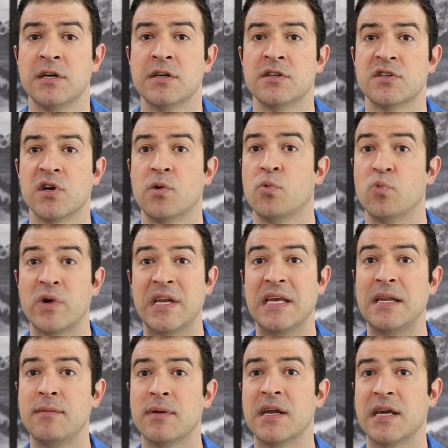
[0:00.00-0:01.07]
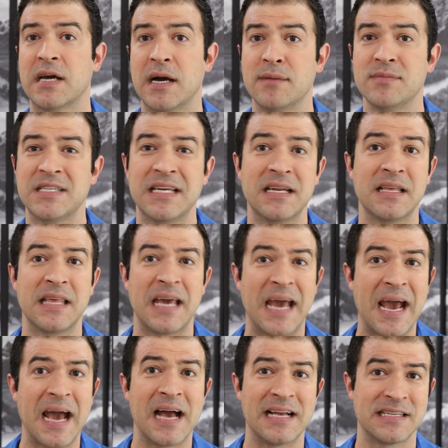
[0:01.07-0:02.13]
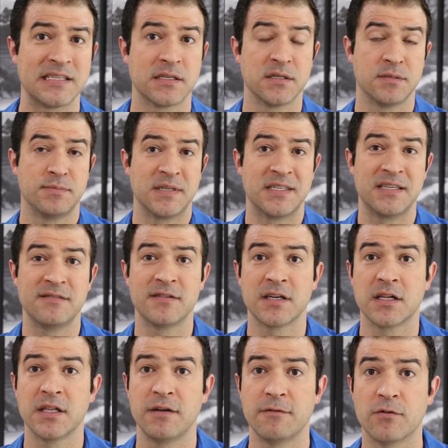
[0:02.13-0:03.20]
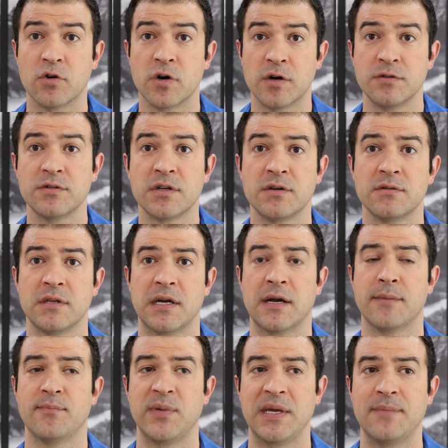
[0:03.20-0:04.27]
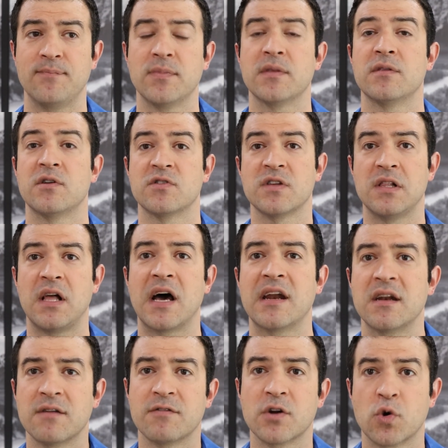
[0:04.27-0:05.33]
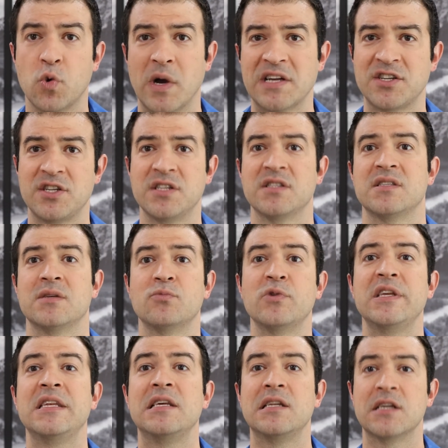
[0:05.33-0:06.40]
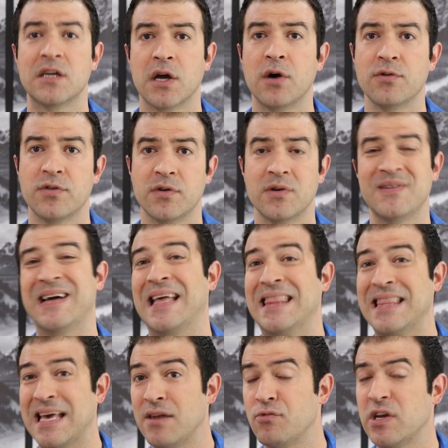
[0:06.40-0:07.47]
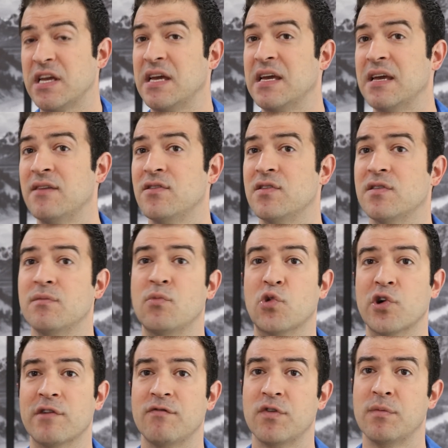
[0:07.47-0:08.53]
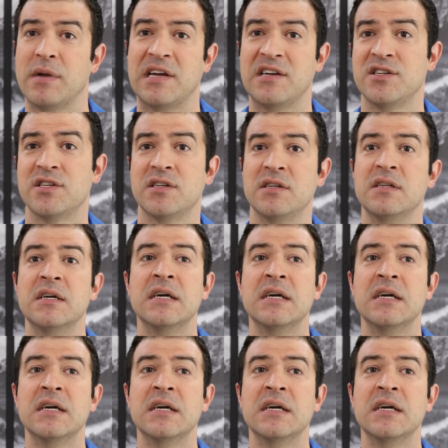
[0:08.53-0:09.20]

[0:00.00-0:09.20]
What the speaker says: So when anybody comes in and they ask specifically for ozone therapy, there's a lot of different questions that we need to go through, and then we can give you some more information,